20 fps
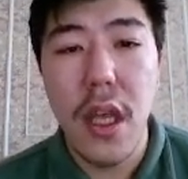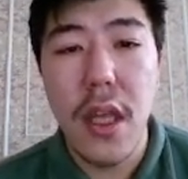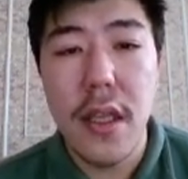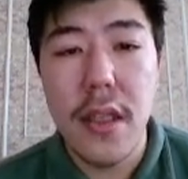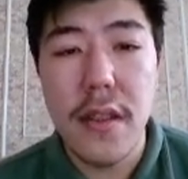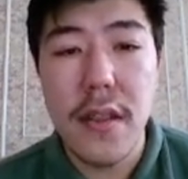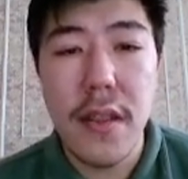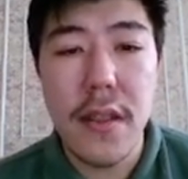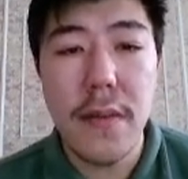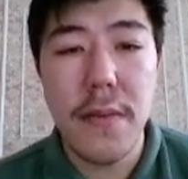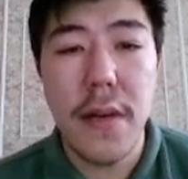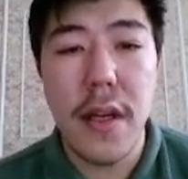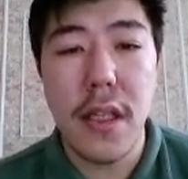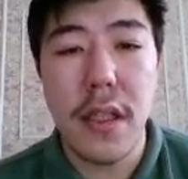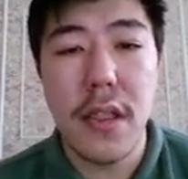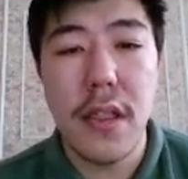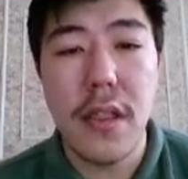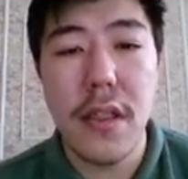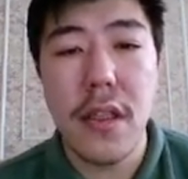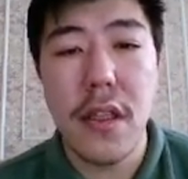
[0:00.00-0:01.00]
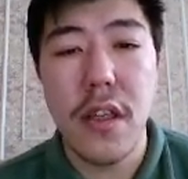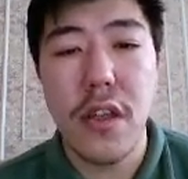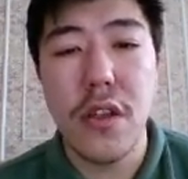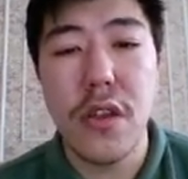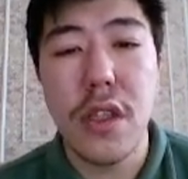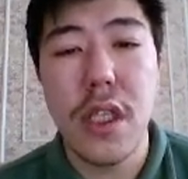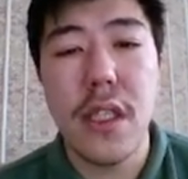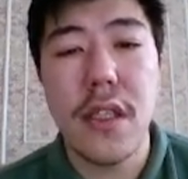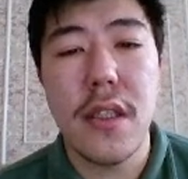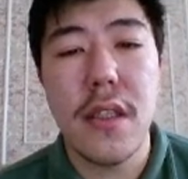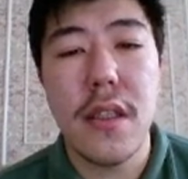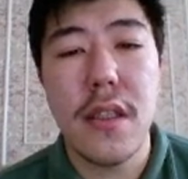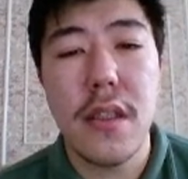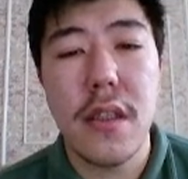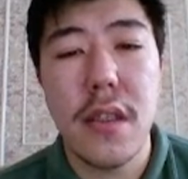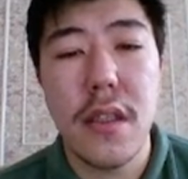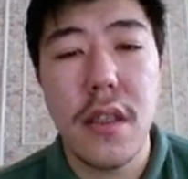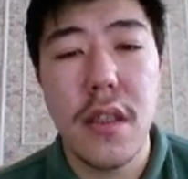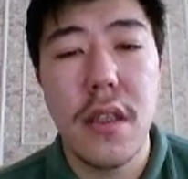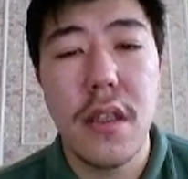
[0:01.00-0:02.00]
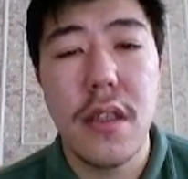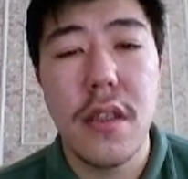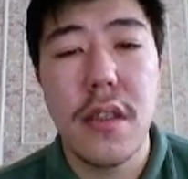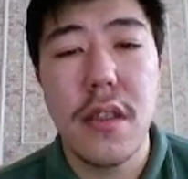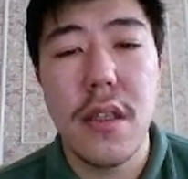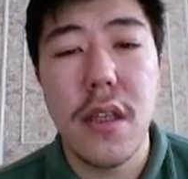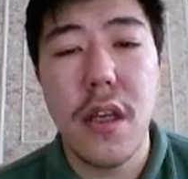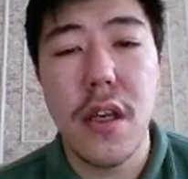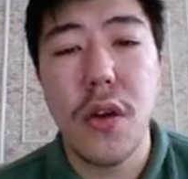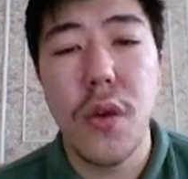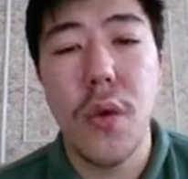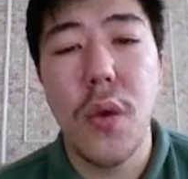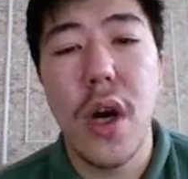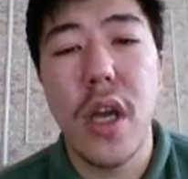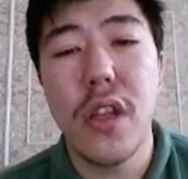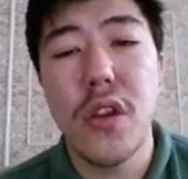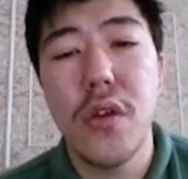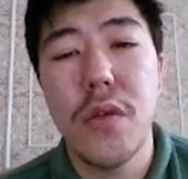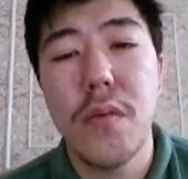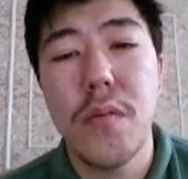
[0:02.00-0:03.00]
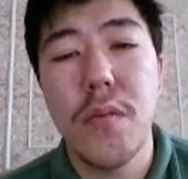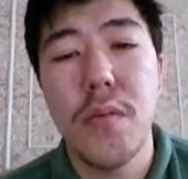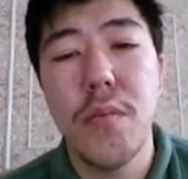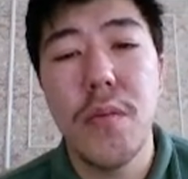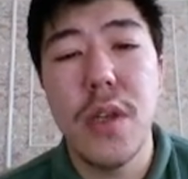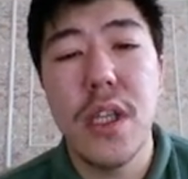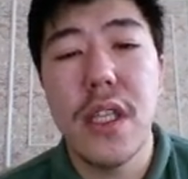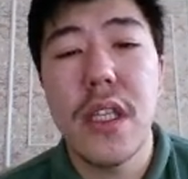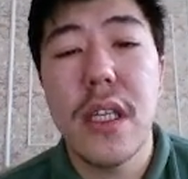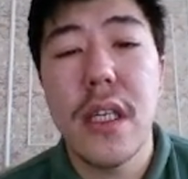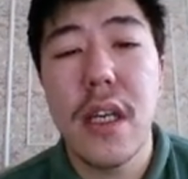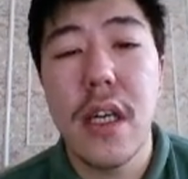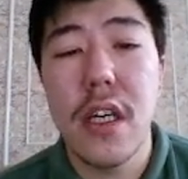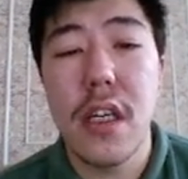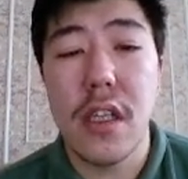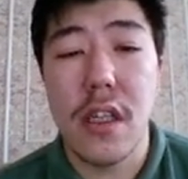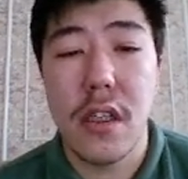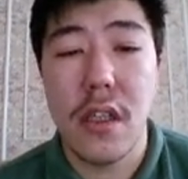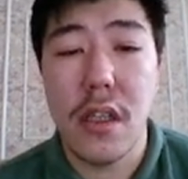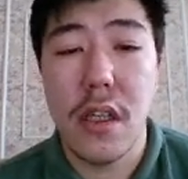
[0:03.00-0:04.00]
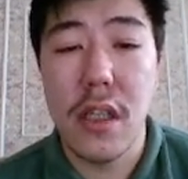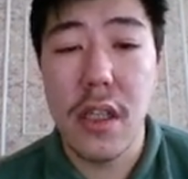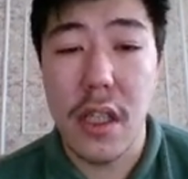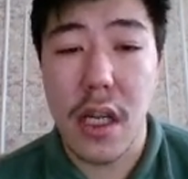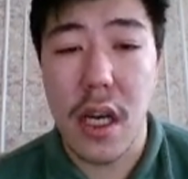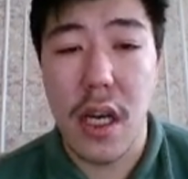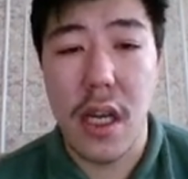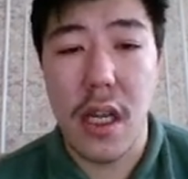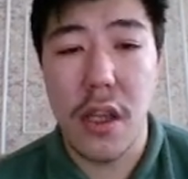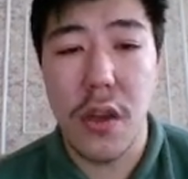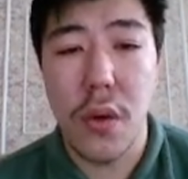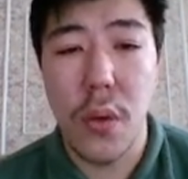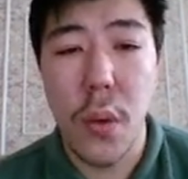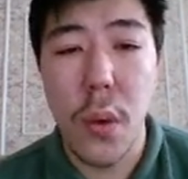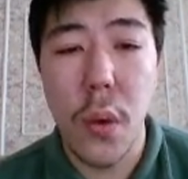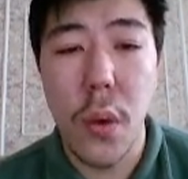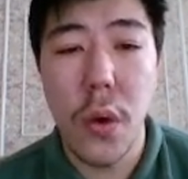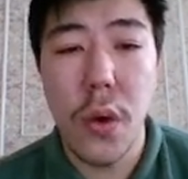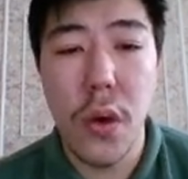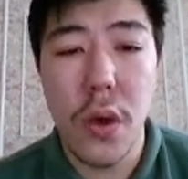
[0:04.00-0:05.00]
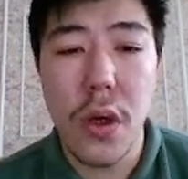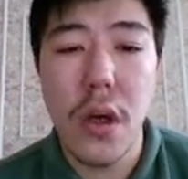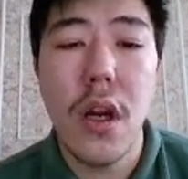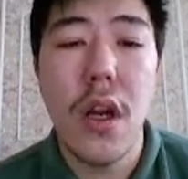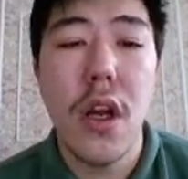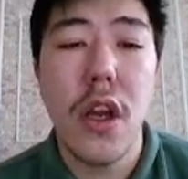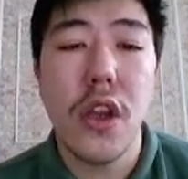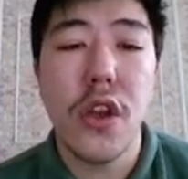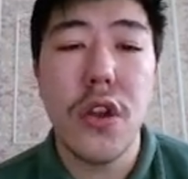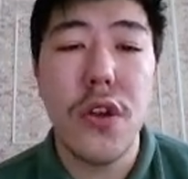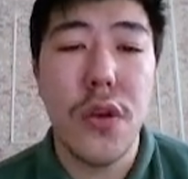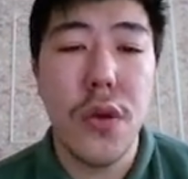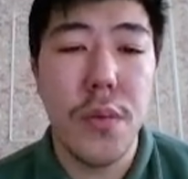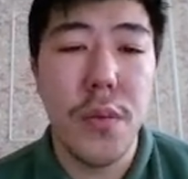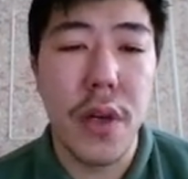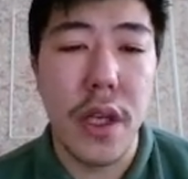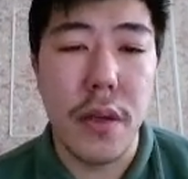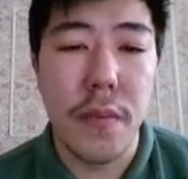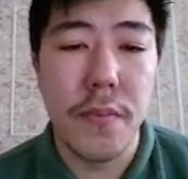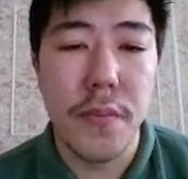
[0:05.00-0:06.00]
These factors increases the quantum bit error rate, or QBER.